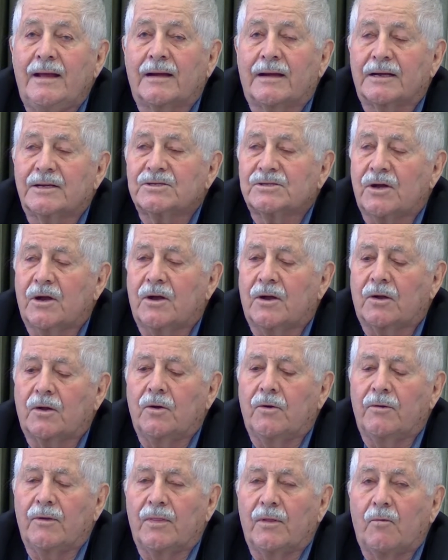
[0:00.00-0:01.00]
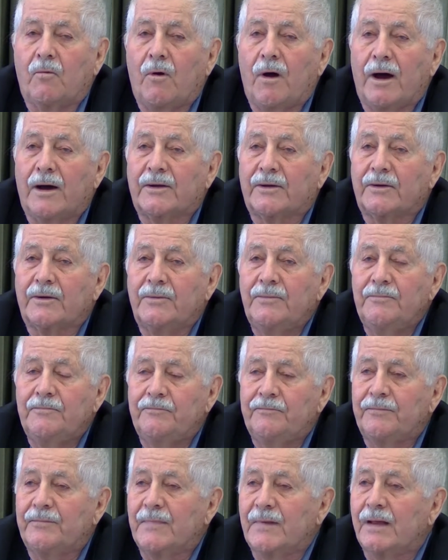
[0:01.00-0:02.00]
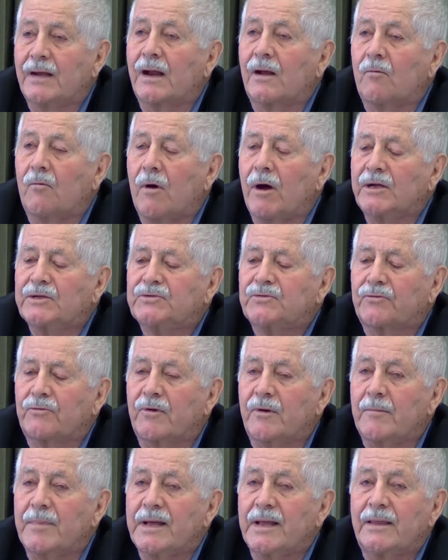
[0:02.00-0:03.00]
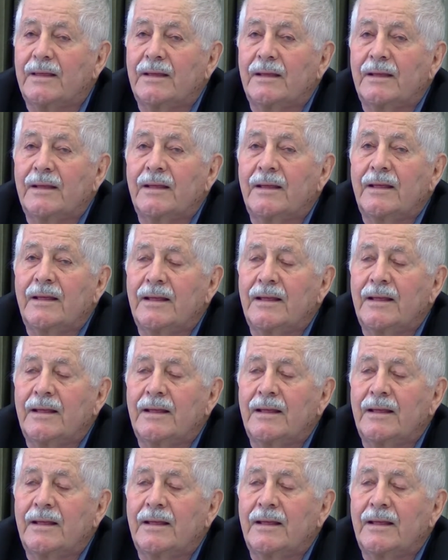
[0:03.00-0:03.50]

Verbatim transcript: And I saw it go in the water, and I watched for a bit.